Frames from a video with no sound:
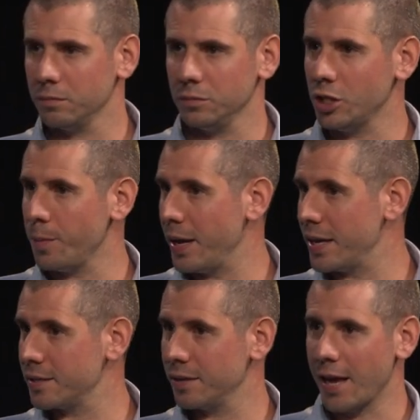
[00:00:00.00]

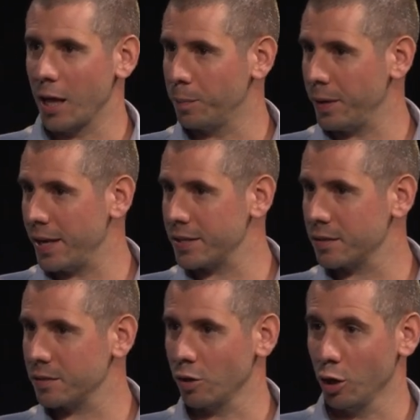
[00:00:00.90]
GPS, LPS,
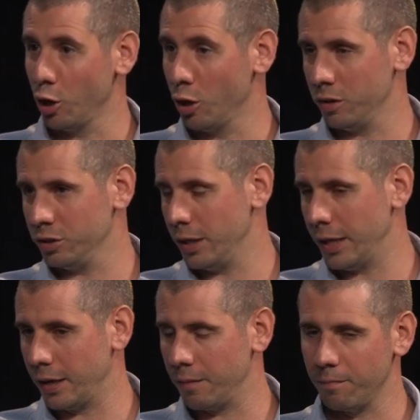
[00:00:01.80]
so
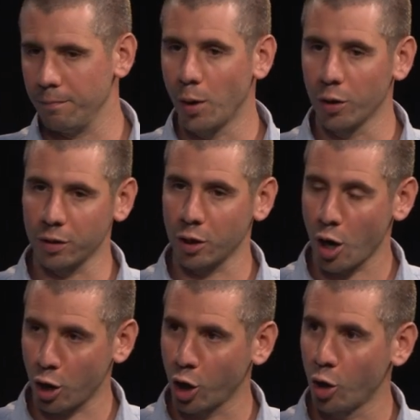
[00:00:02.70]
both
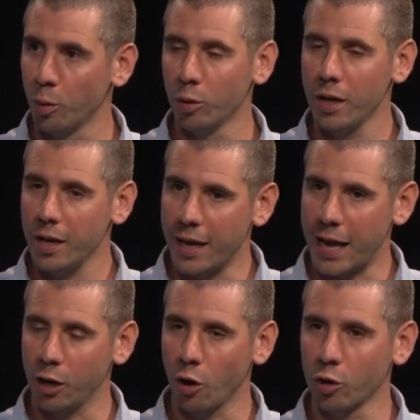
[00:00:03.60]
global
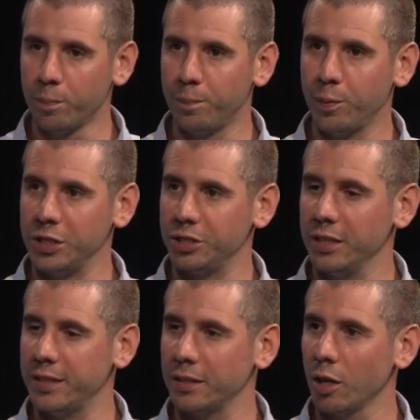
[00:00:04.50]
and local
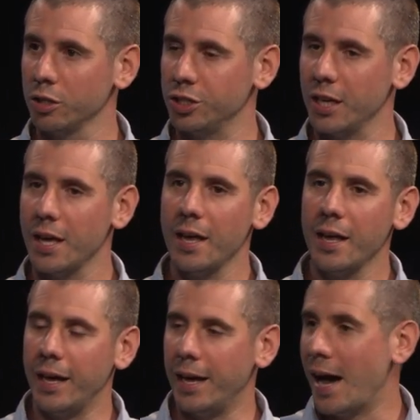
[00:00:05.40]
positioning technology,
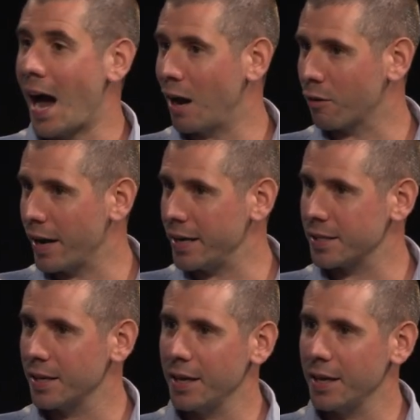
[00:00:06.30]
heart rate,